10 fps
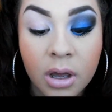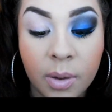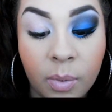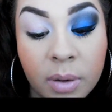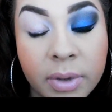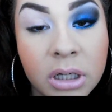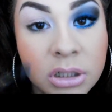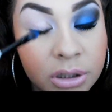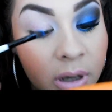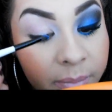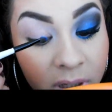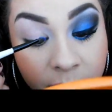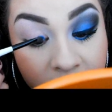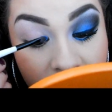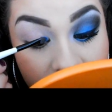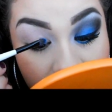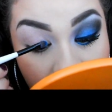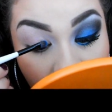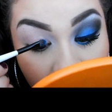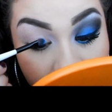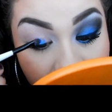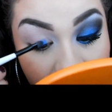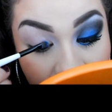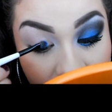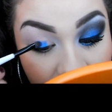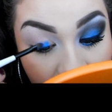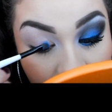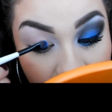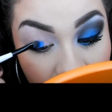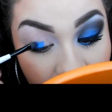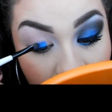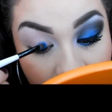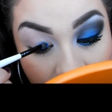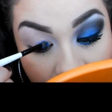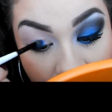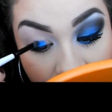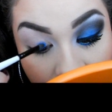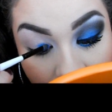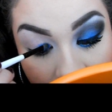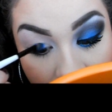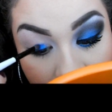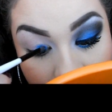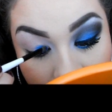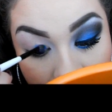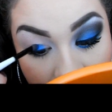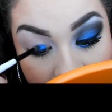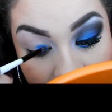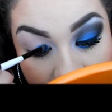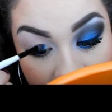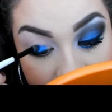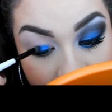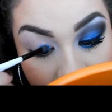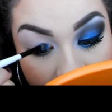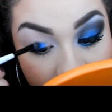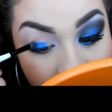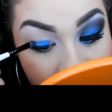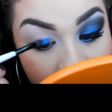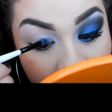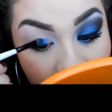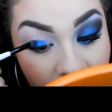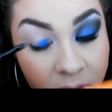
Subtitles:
And what I'm going to do, I'm going to put this on my lid, and I'm going to just pat it on.